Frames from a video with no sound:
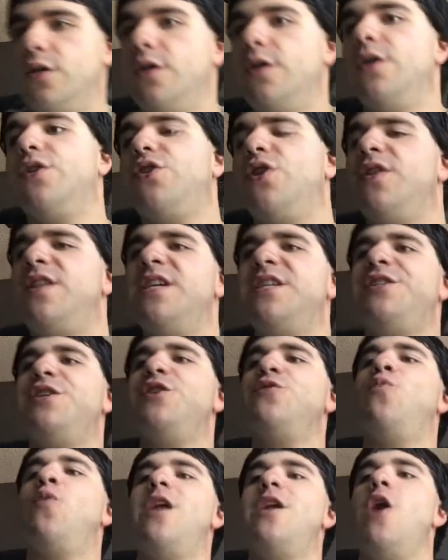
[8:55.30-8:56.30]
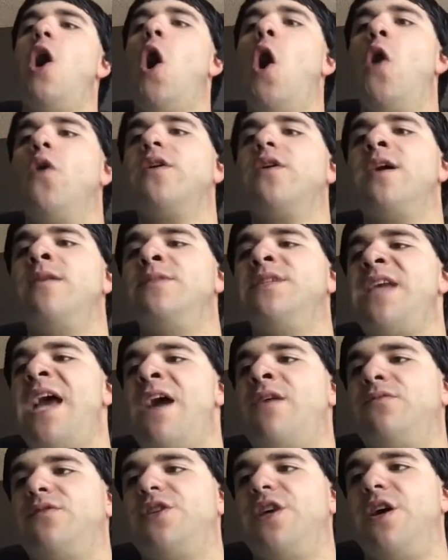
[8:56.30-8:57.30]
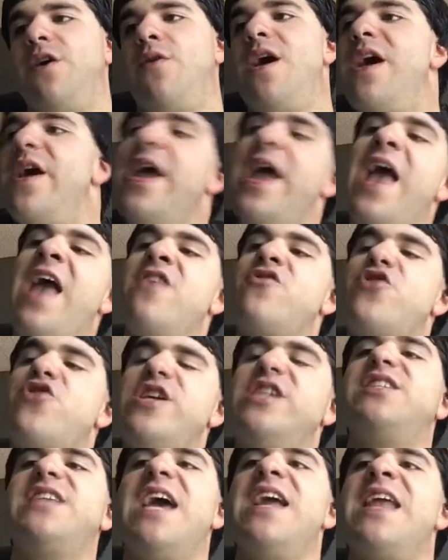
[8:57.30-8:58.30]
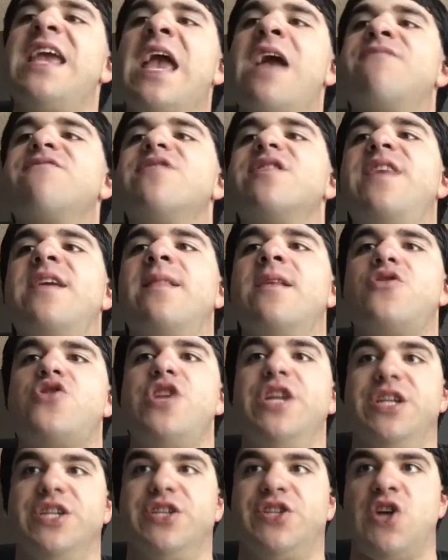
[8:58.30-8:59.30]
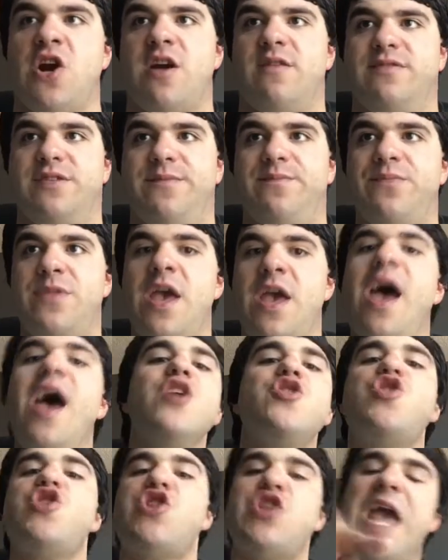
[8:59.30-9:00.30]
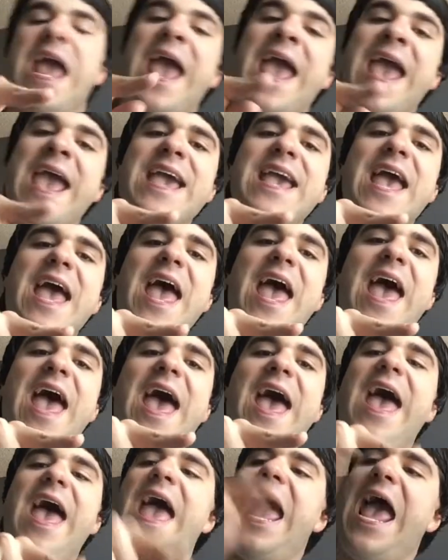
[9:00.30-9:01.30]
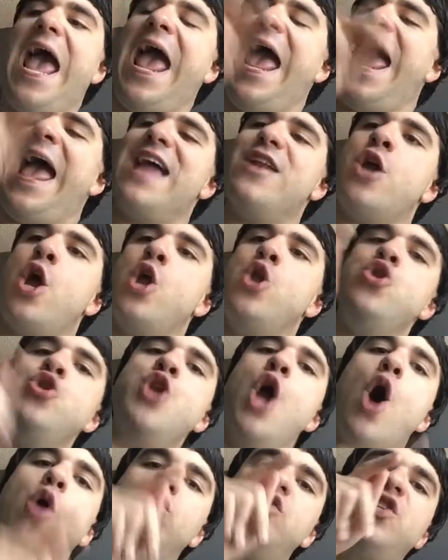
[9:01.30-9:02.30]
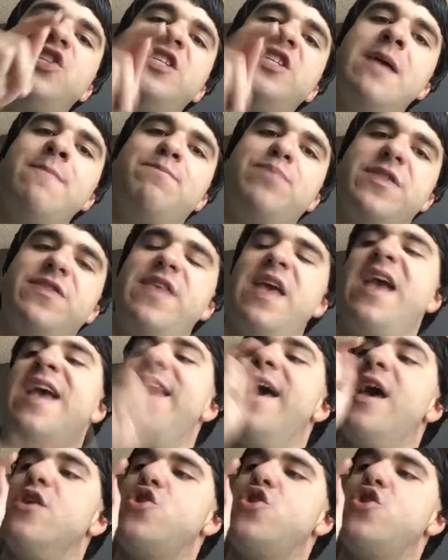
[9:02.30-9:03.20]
So this is what it all comes down to. And she's getting everything that she deserves. She had no sympathy.